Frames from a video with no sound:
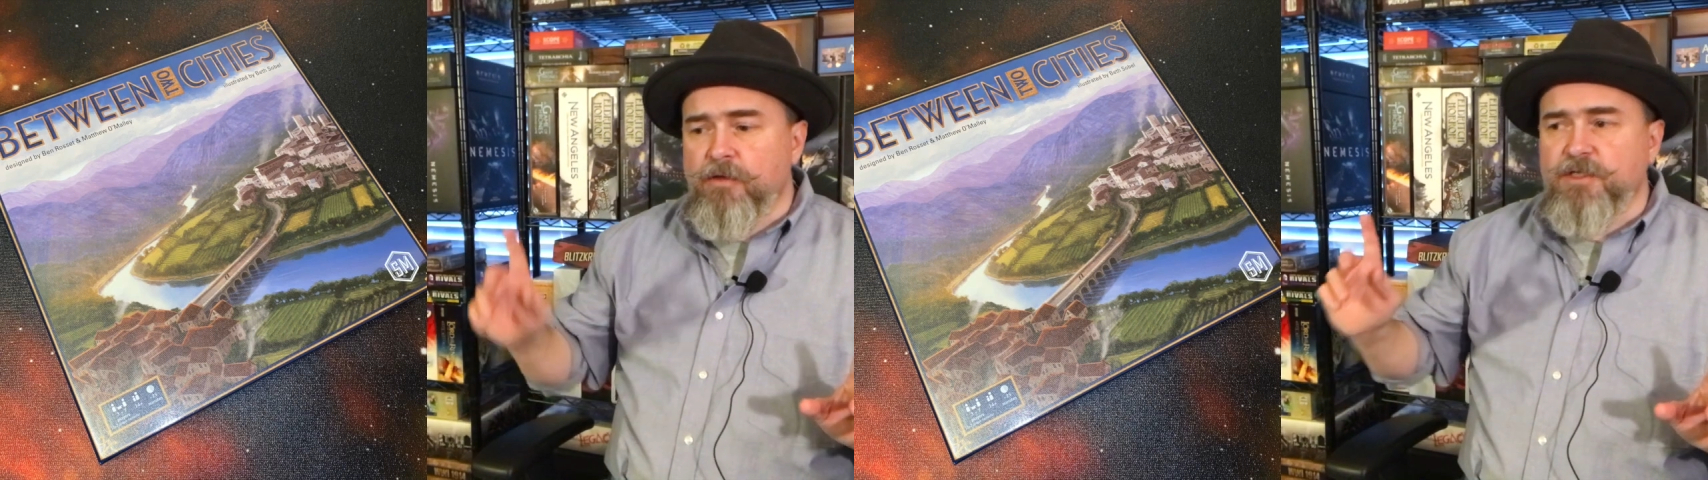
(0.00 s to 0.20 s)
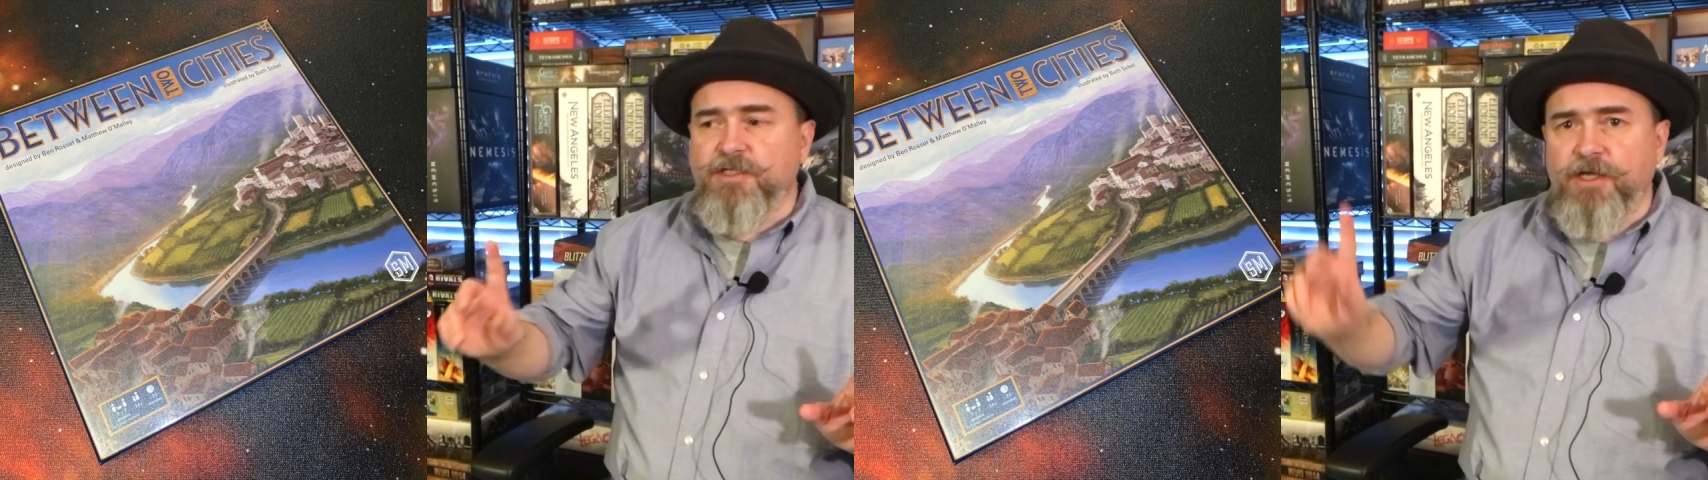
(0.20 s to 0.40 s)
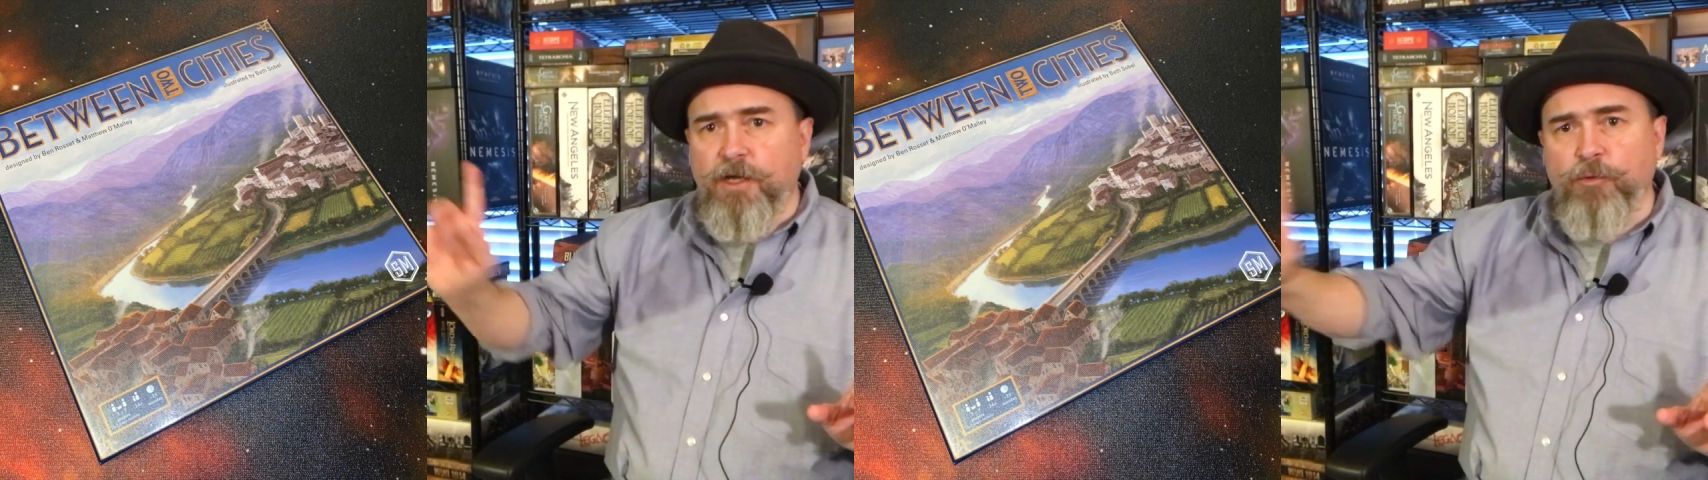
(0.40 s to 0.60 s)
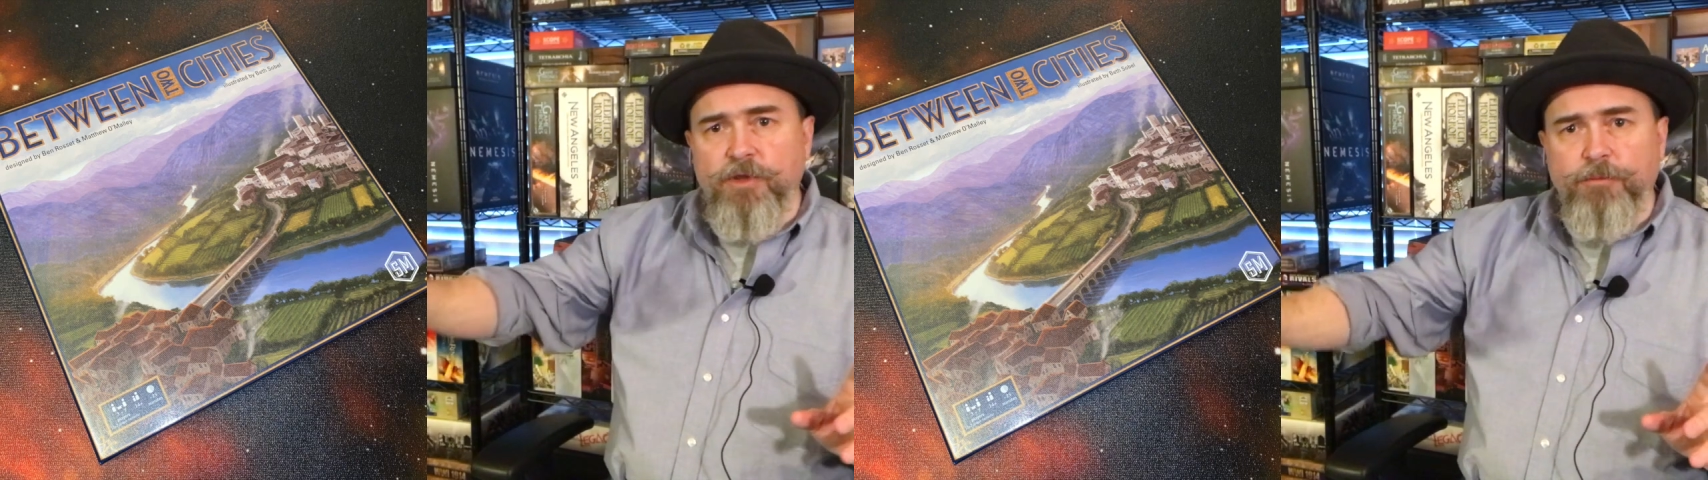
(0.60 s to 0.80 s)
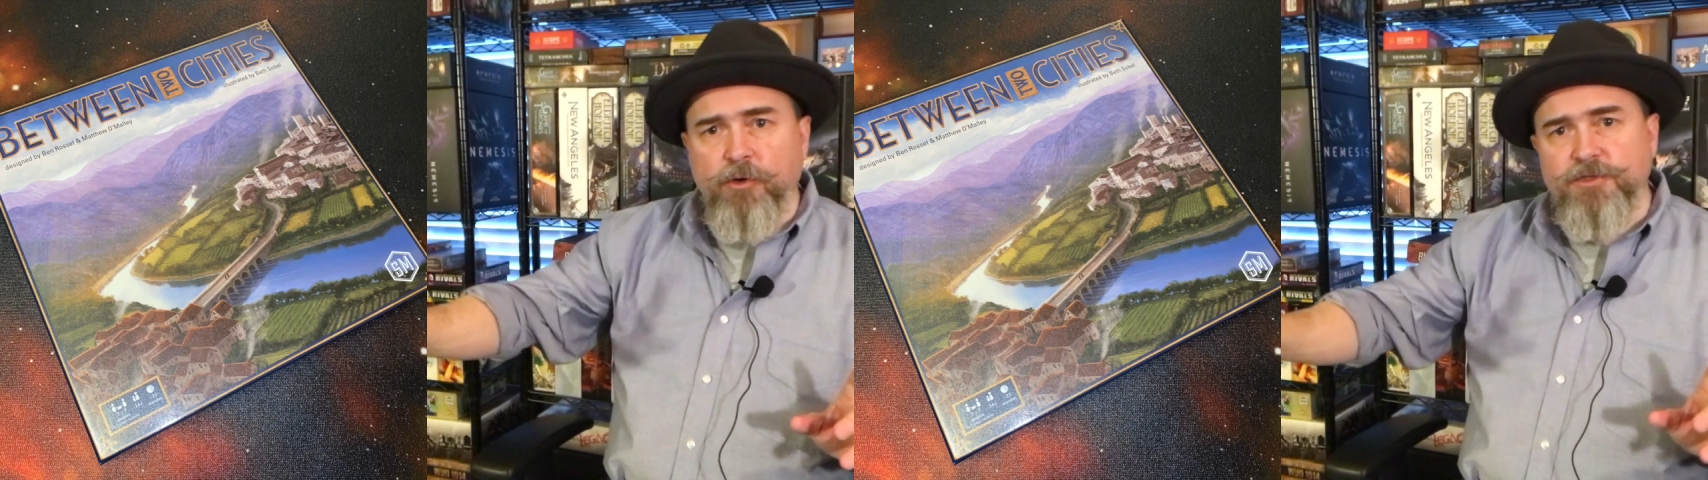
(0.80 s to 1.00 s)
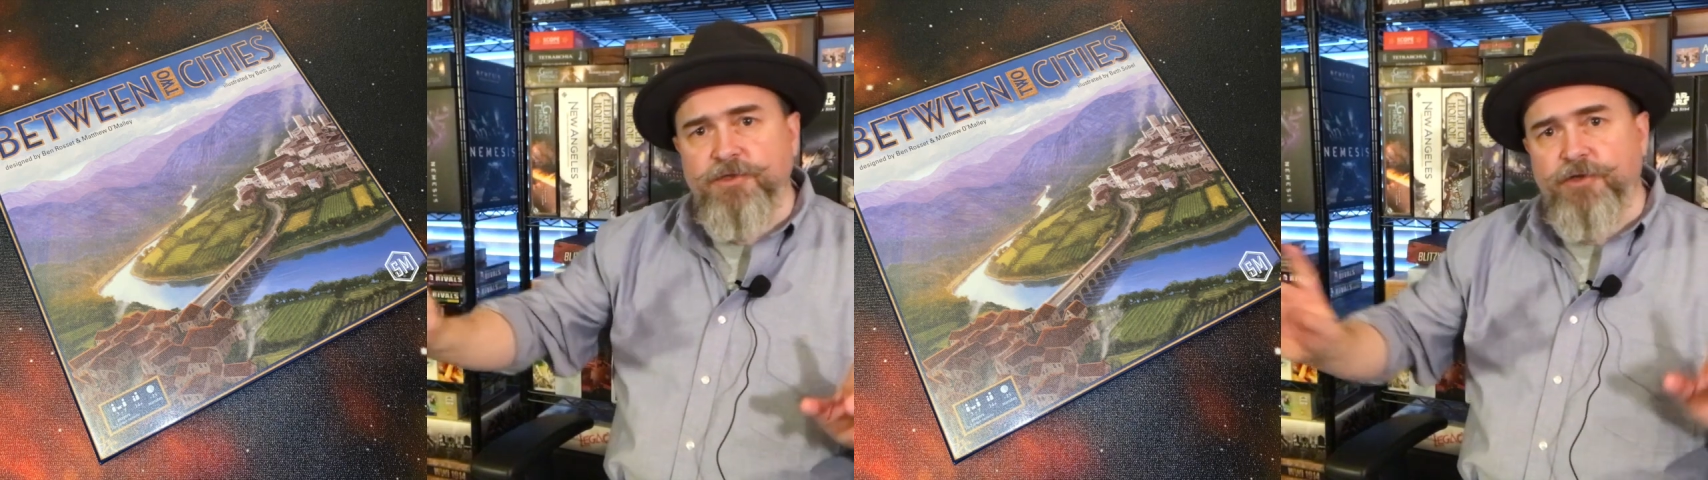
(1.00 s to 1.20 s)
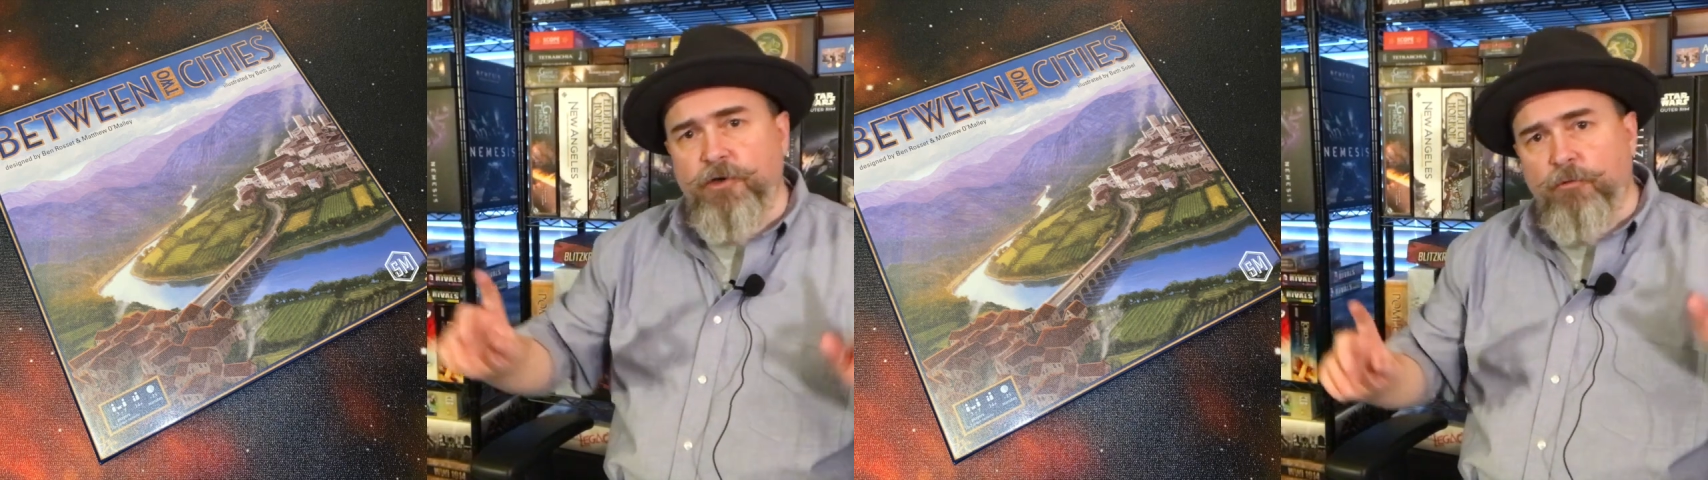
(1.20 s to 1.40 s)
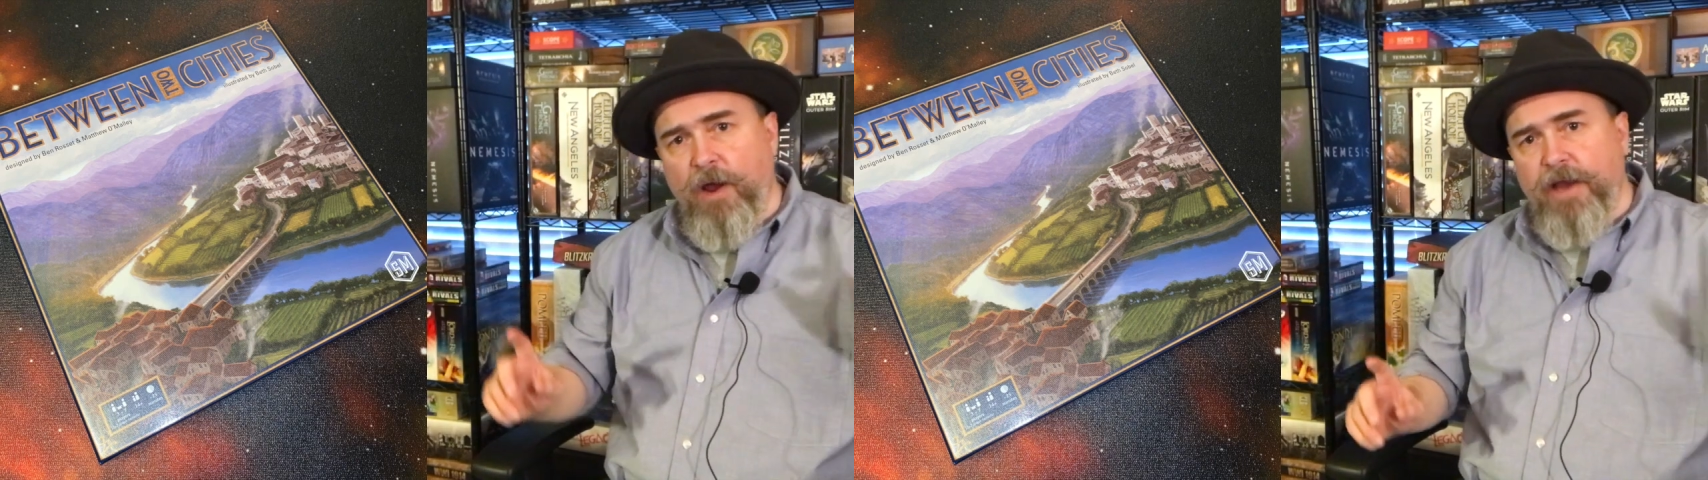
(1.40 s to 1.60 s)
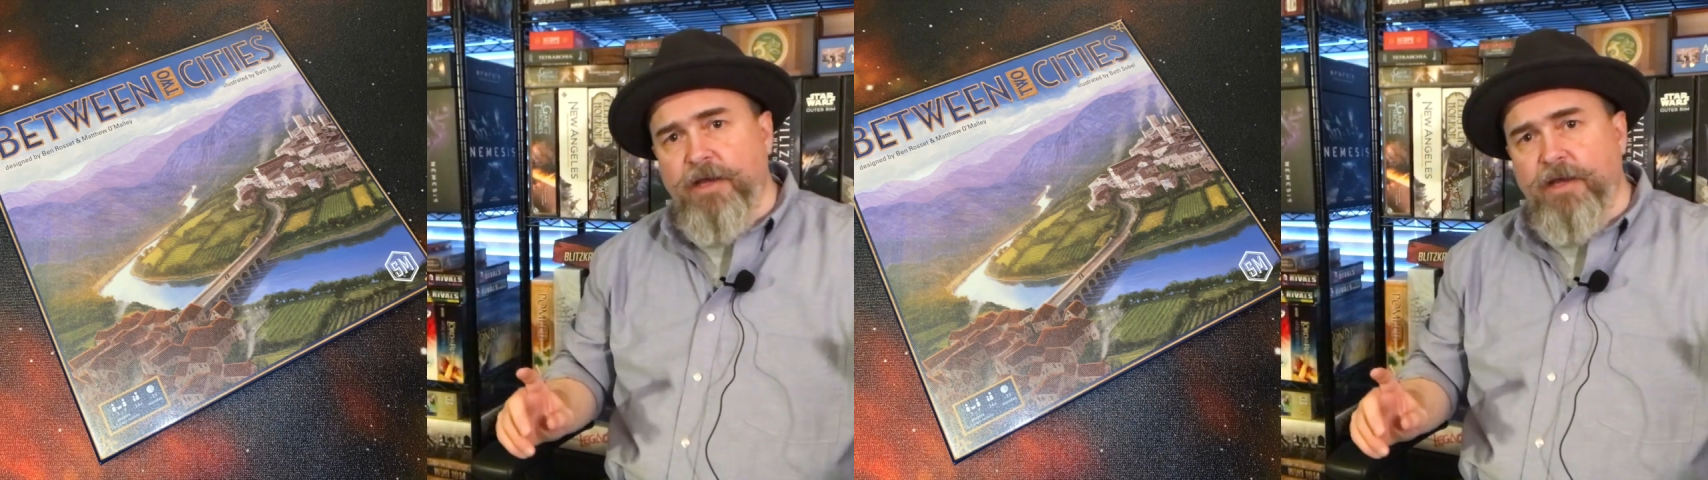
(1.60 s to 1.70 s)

the city with the person to your right